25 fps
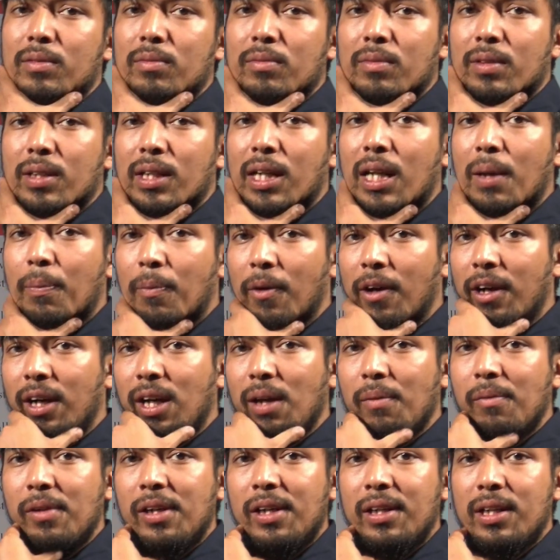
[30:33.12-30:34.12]

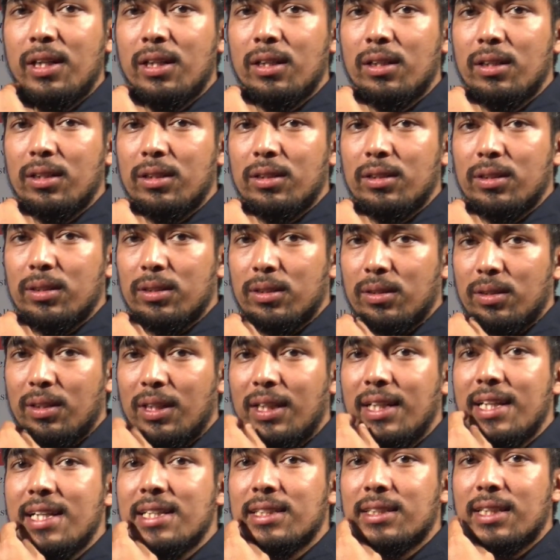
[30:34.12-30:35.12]
refundability
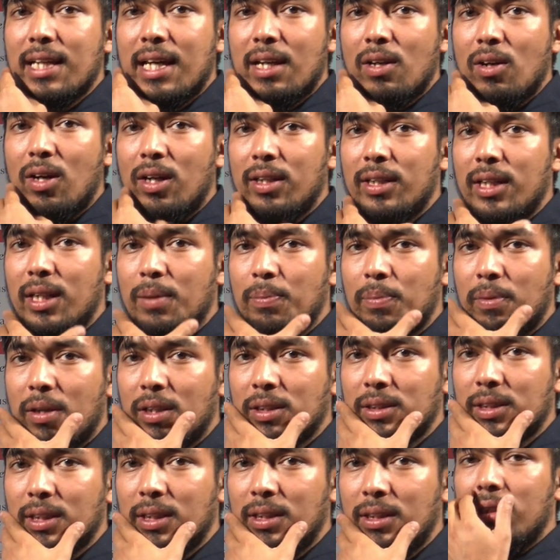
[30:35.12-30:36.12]
less than
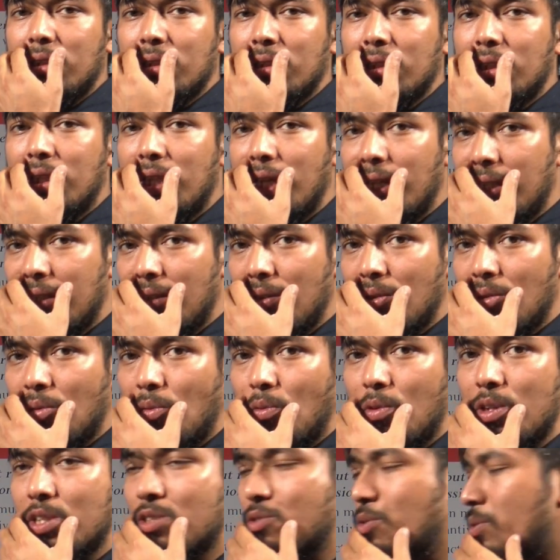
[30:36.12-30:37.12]
100%, then
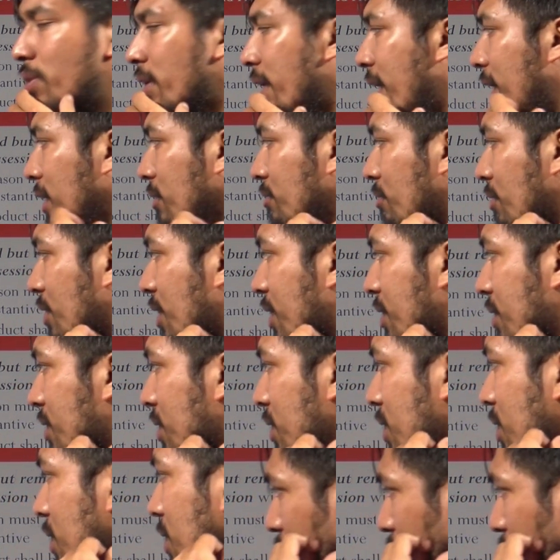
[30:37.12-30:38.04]
we should calculate the